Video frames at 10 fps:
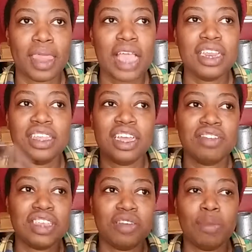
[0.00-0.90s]
anything I
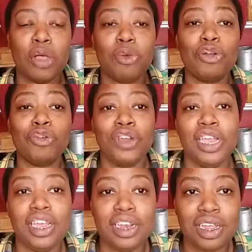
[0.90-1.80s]
said about
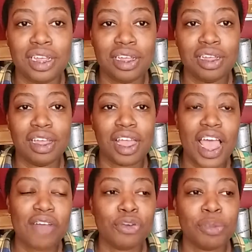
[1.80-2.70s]
creating
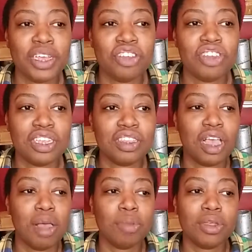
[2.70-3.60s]
affirmations,
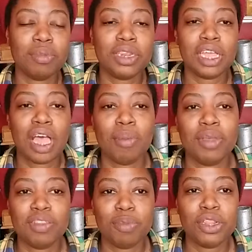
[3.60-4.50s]
put them in the
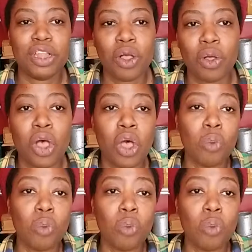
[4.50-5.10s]
comments below.